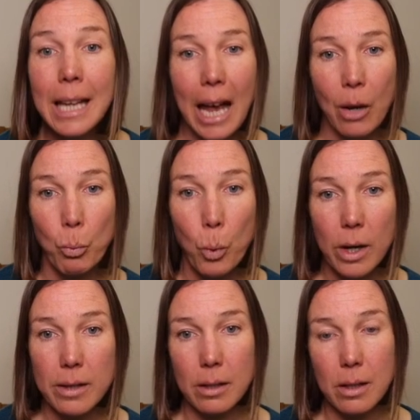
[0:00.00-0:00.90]
and
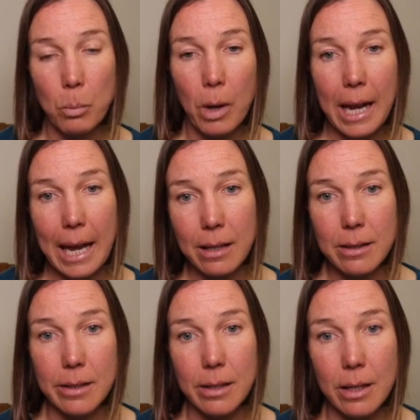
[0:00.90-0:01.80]
worsened by
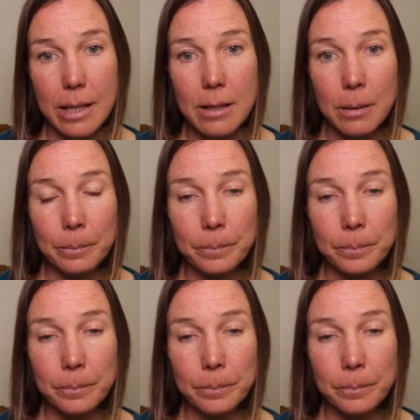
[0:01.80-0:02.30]
exercise.